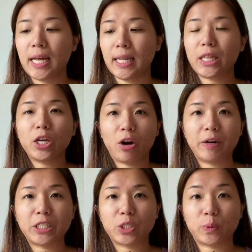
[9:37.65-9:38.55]
Like the
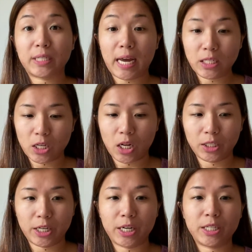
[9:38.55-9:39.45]
oranges were
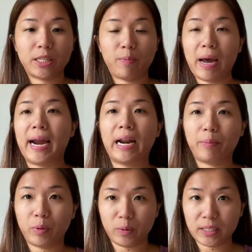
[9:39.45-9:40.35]
$10, the
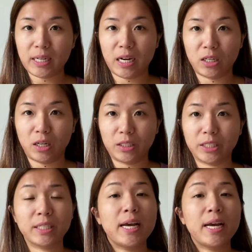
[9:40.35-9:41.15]
pineapple was $10.